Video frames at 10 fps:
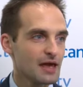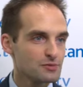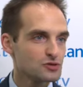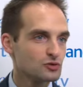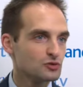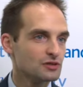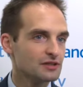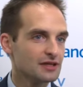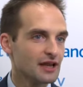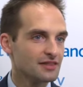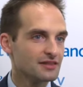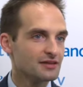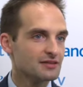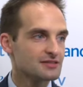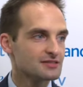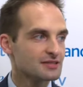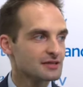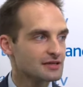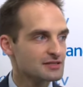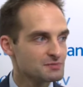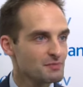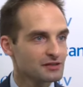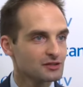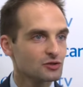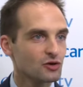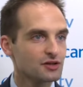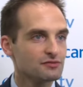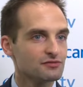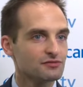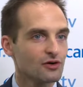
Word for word: Absolutely, and I think it's, uh, it's mandatory